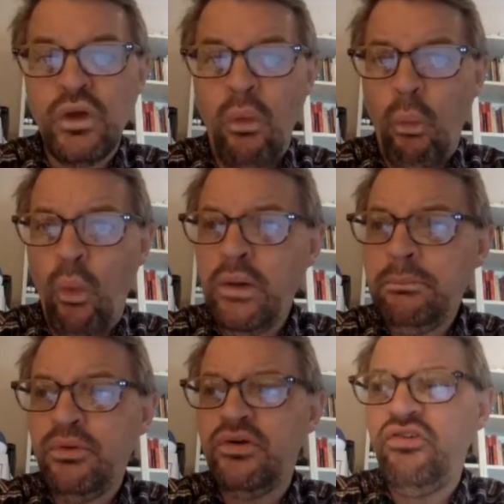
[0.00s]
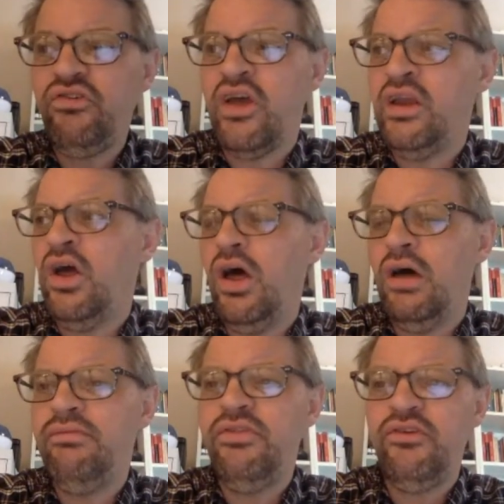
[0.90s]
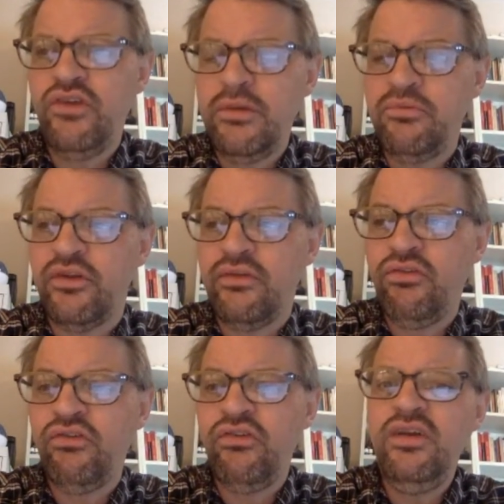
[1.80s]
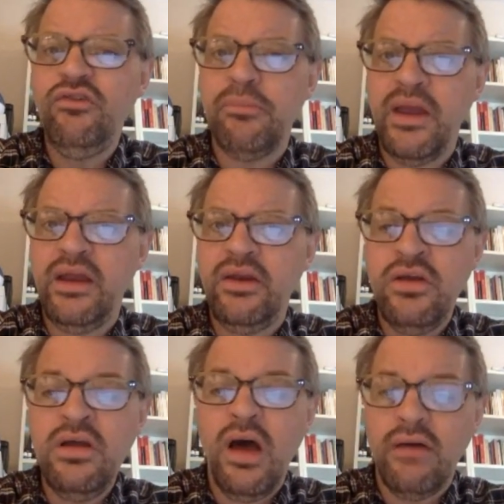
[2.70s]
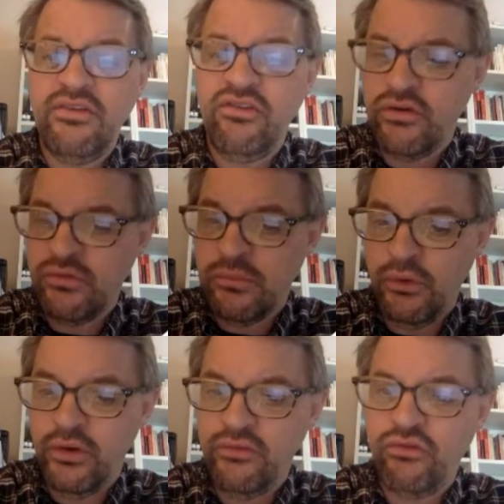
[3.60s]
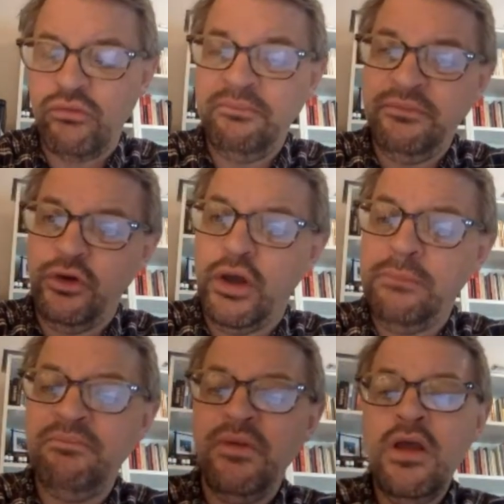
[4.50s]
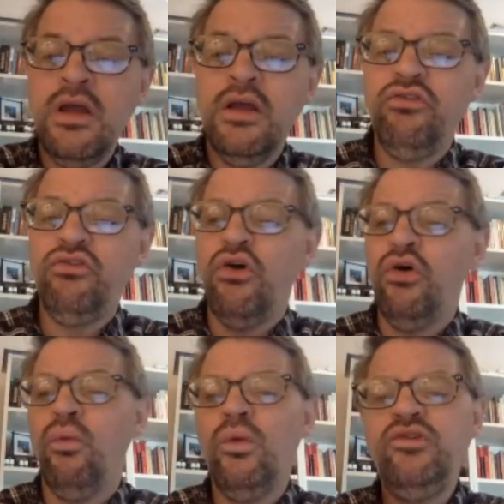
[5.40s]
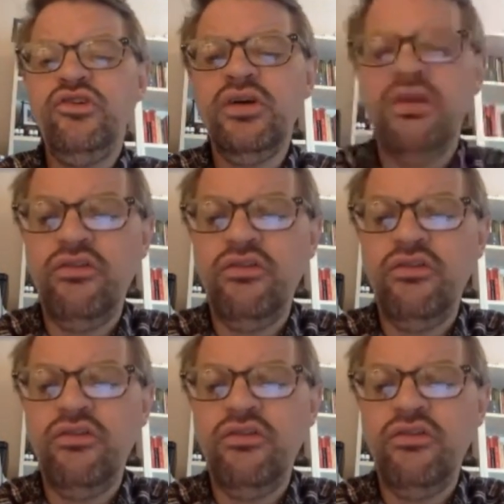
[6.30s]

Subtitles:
What percent of the substance is made of its different parts? Okay, so what you're going to